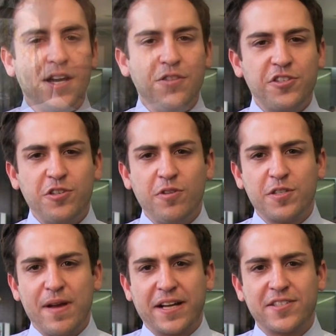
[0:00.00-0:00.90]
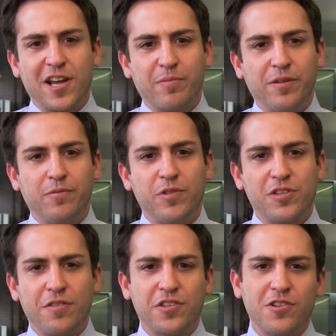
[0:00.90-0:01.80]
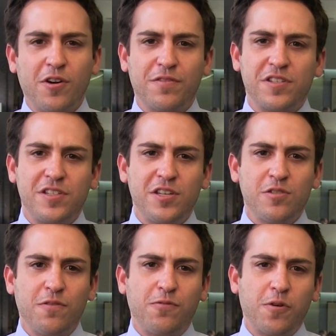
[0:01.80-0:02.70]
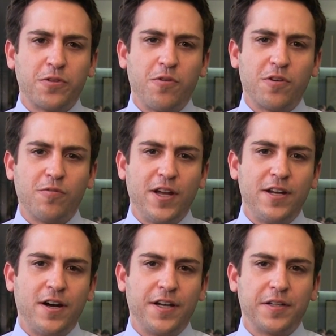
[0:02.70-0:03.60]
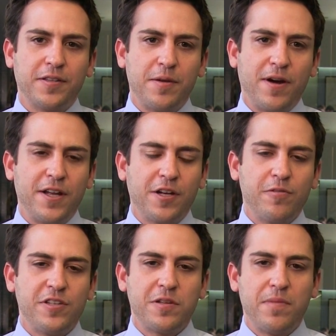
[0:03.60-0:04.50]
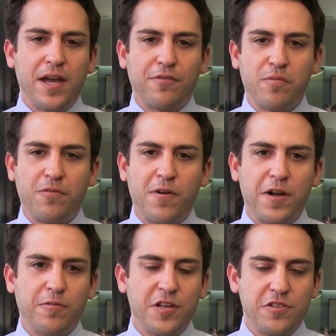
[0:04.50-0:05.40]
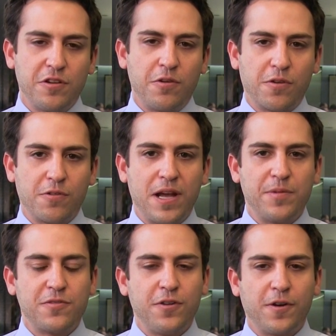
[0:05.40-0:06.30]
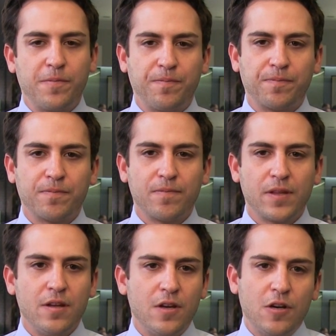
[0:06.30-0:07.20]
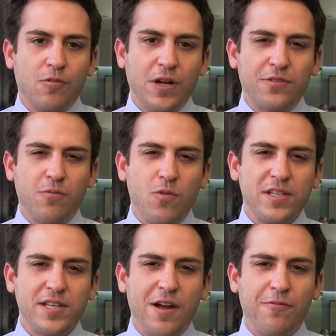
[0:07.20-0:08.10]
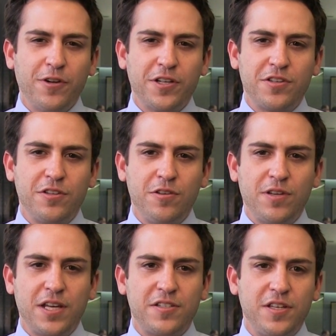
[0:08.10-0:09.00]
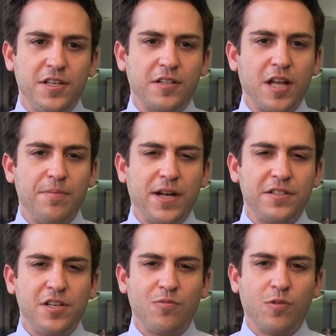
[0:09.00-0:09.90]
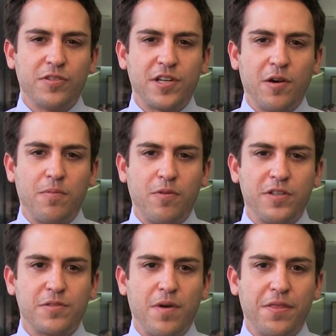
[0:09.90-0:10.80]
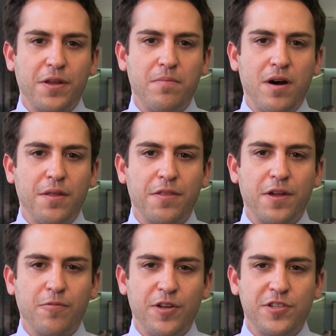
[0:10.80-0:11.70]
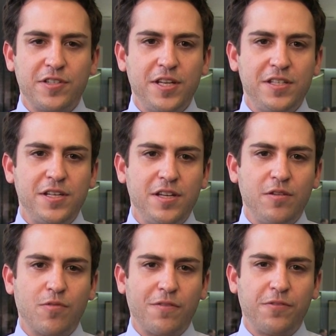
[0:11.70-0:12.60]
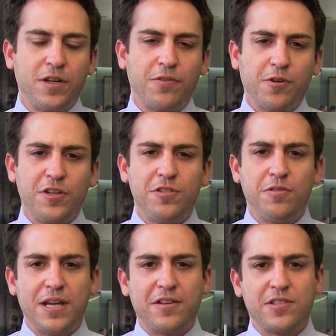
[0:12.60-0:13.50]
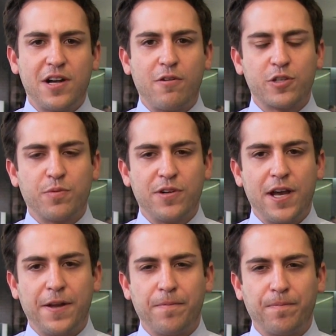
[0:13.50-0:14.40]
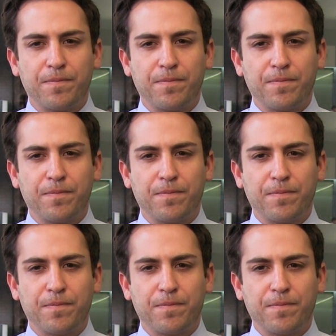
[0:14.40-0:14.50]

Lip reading: In the Suezmax segment, we saw the start of the seasonal fourth quarter rate hike, led by increased demand from refineries in the Northern Hemisphere. Rates from West Africa to the UKC climbed 19 world-scale points month-on-month and reached a TCE roughly of $32,000 per day.